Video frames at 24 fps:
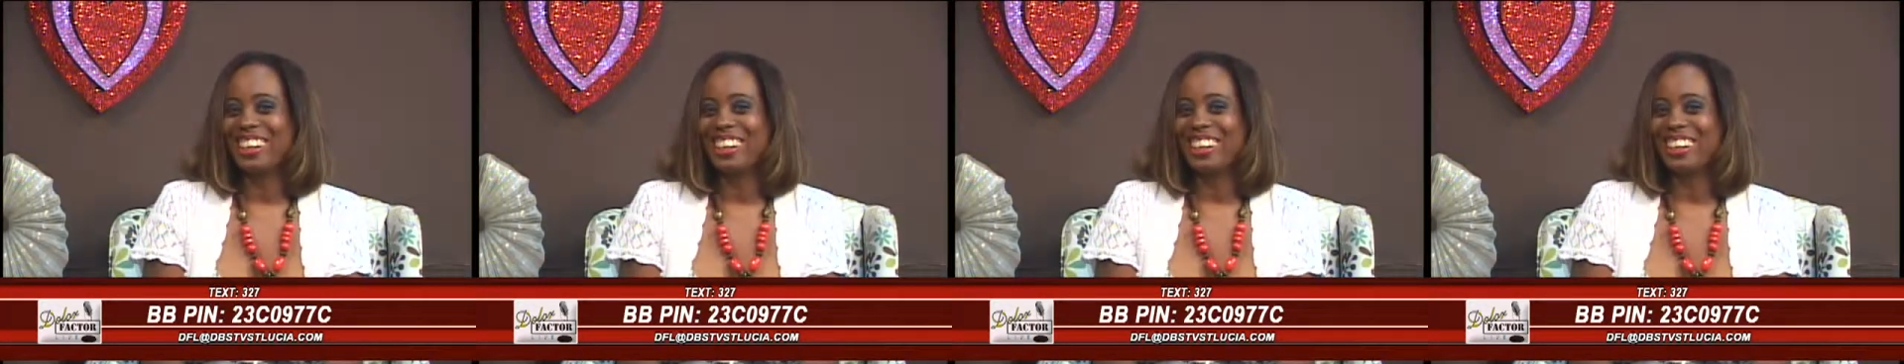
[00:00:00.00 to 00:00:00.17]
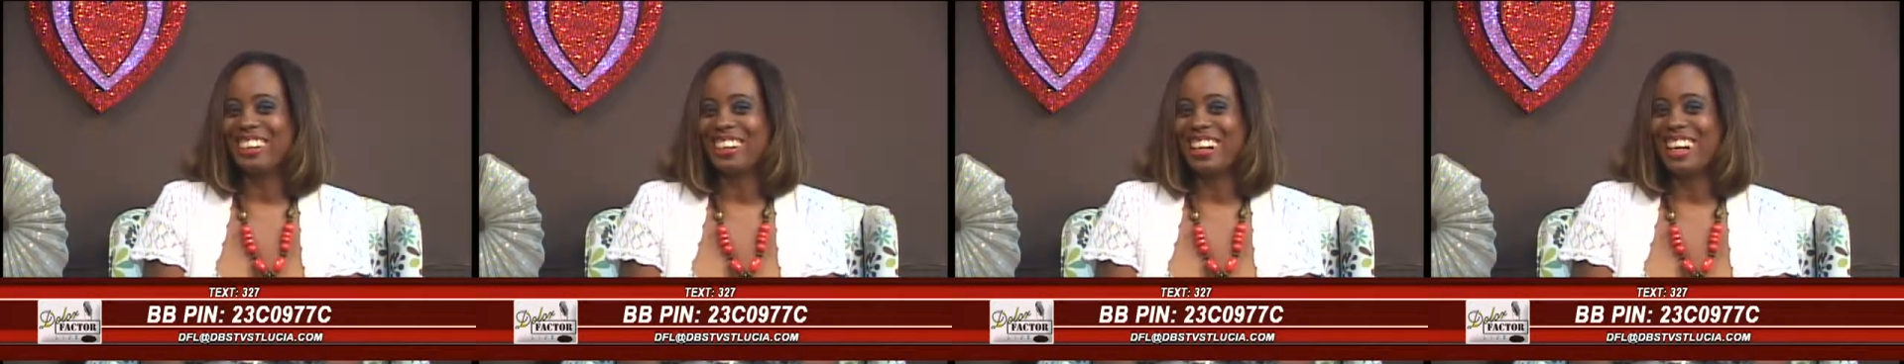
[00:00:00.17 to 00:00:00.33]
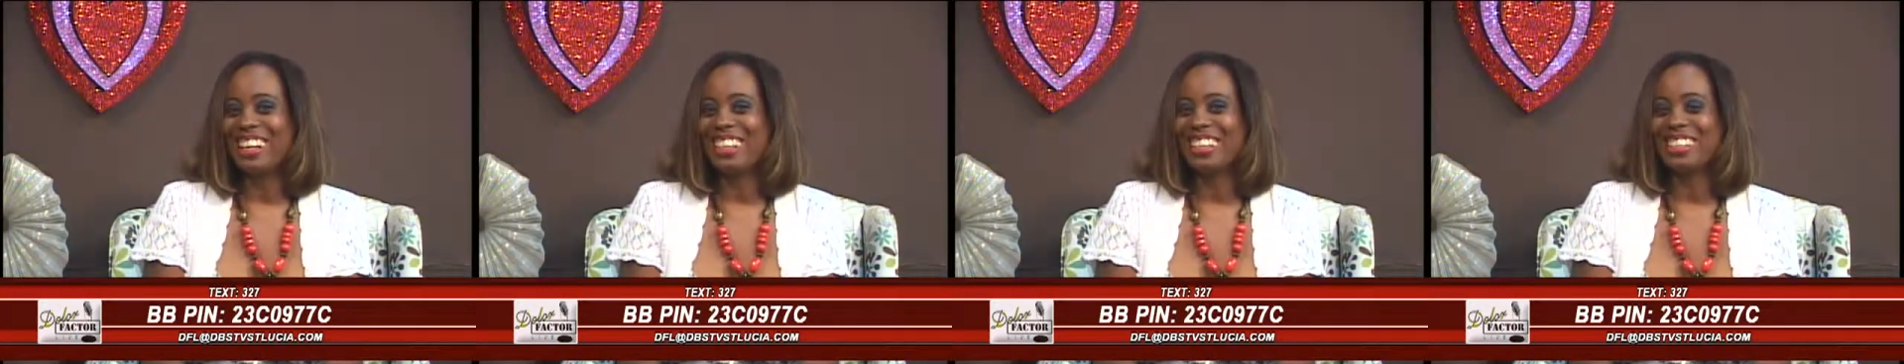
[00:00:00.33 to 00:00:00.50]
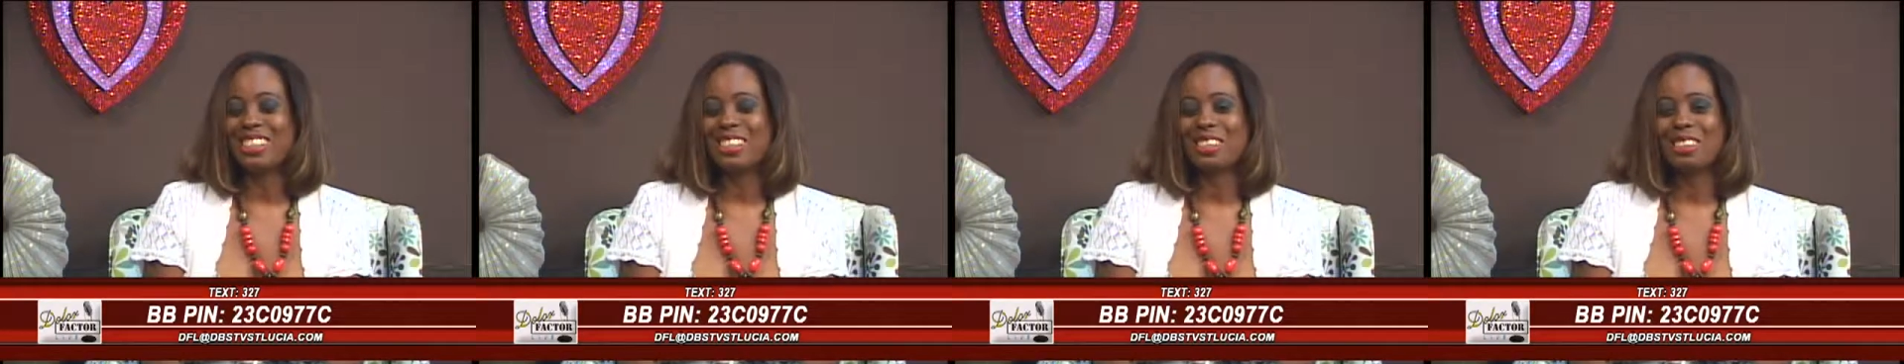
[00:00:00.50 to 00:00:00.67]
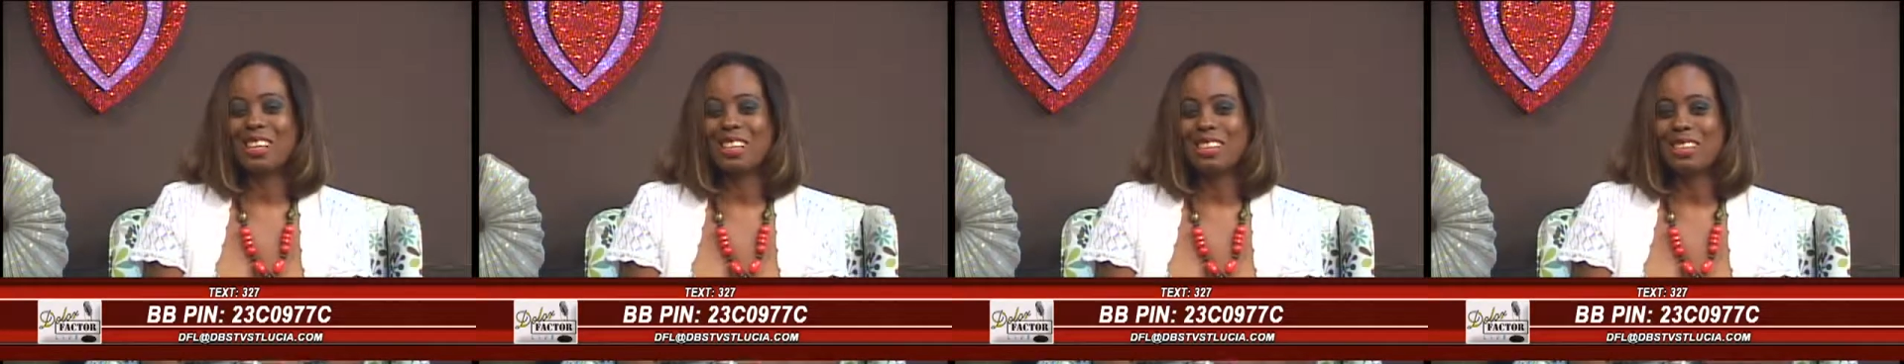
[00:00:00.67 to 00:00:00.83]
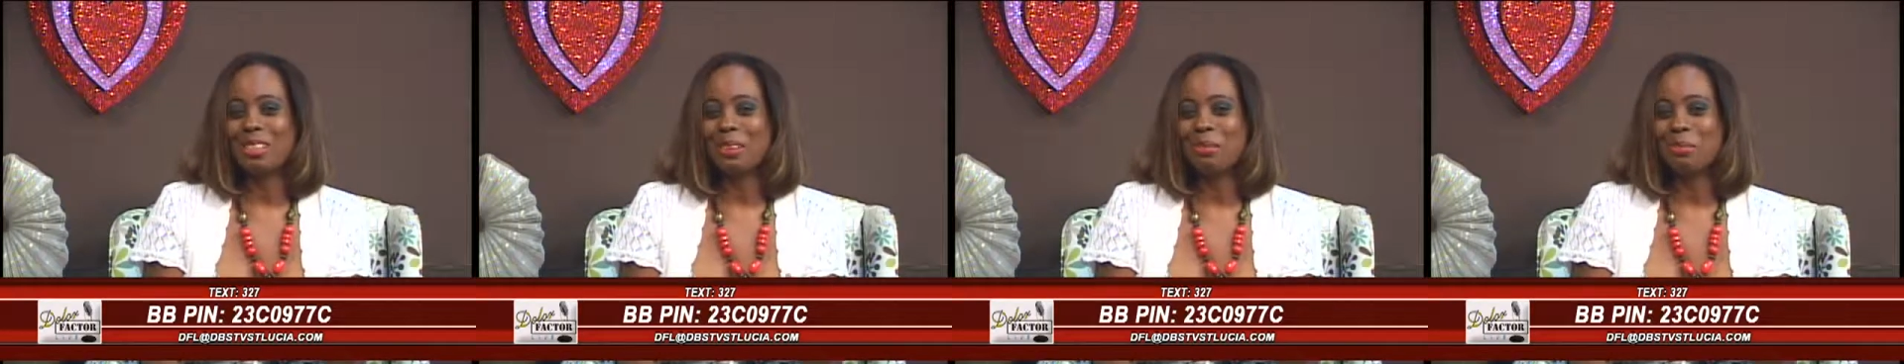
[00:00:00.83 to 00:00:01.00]
All right, so
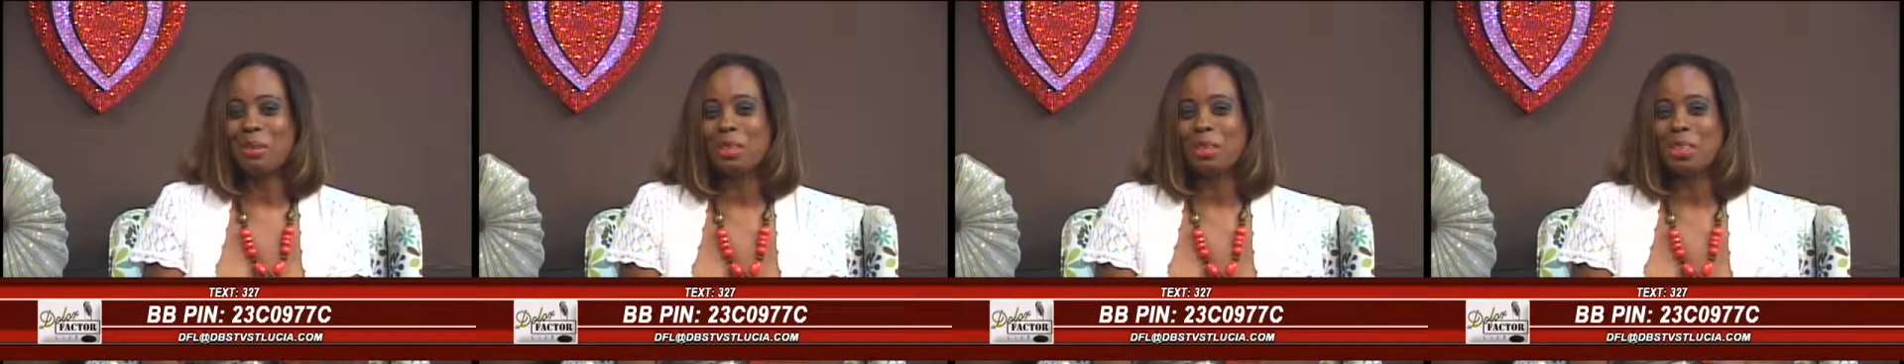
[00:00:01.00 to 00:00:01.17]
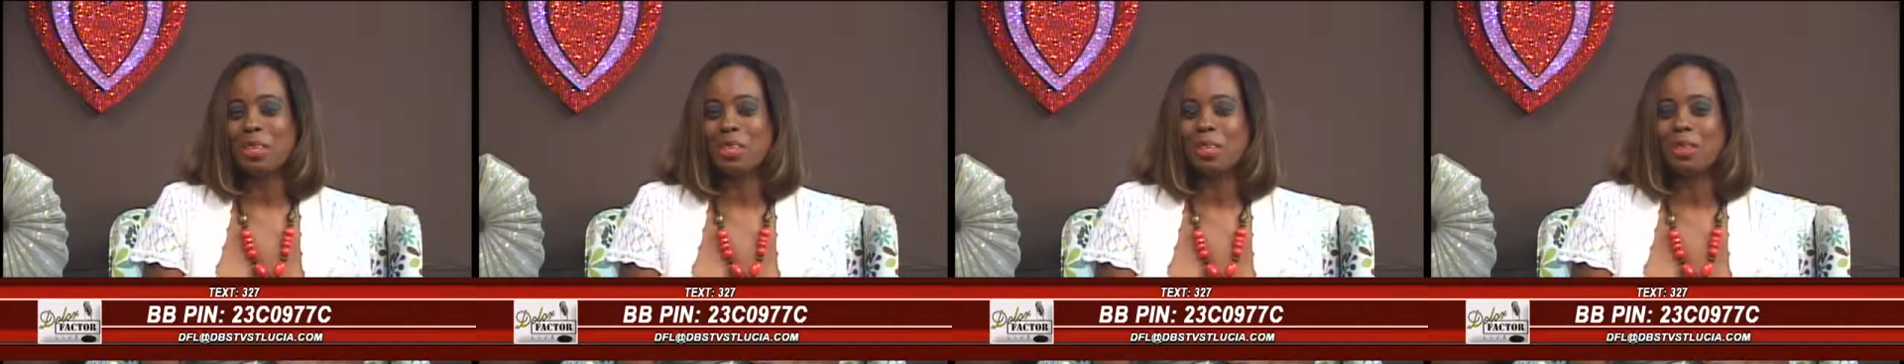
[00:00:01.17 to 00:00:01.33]
that's something that